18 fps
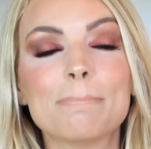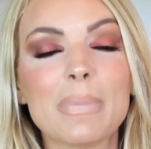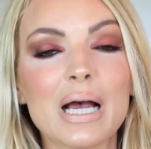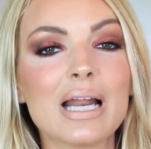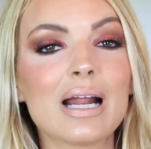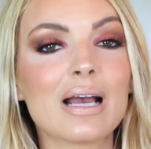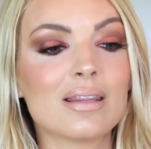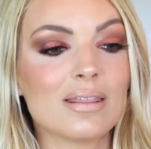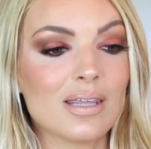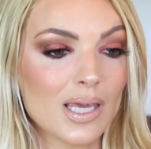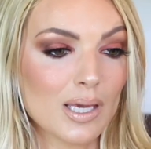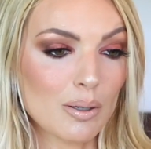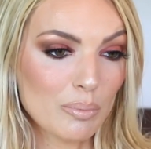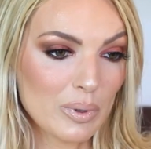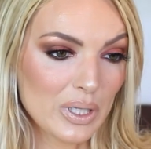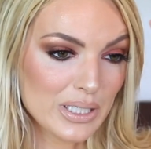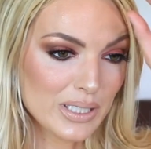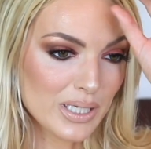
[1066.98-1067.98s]
but I think
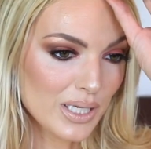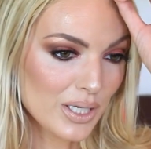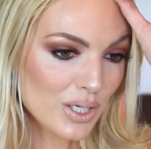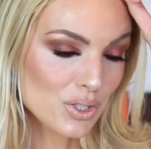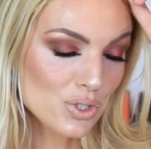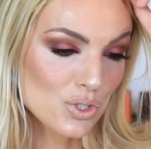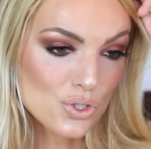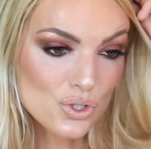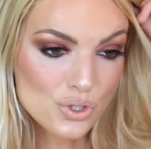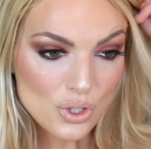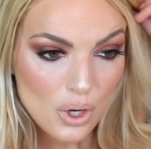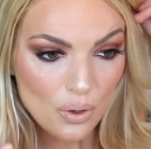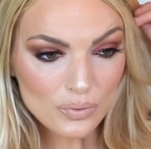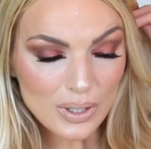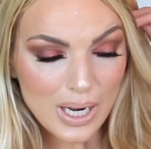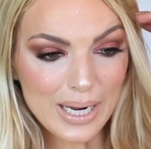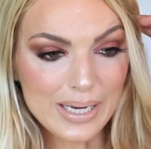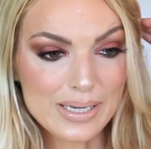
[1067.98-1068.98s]
it blended
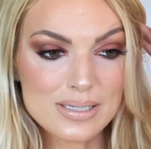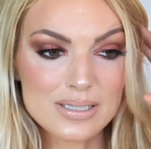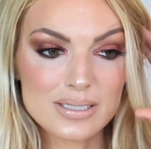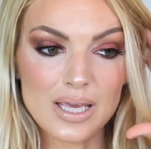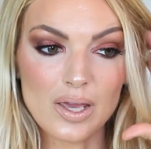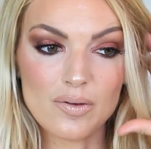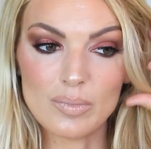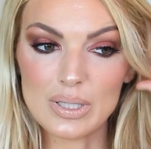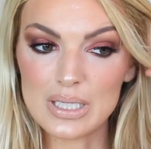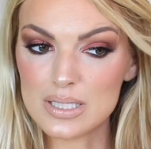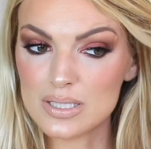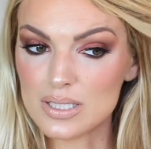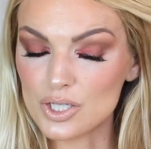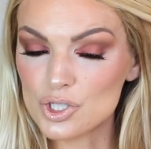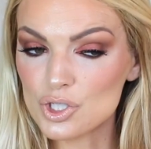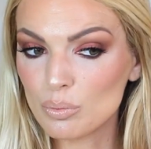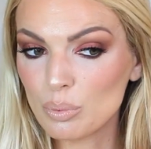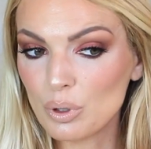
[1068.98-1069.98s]
so nice, gave me
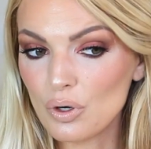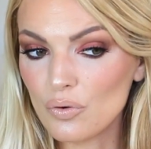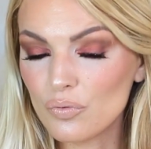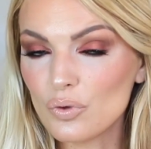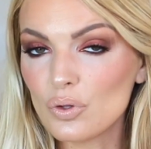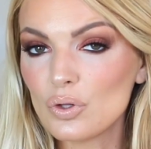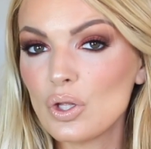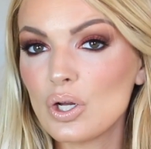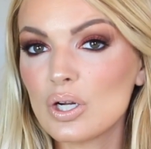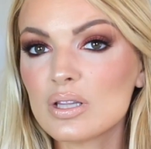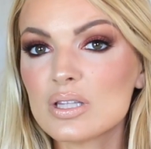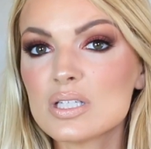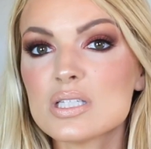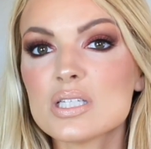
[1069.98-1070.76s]
such a beautiful look.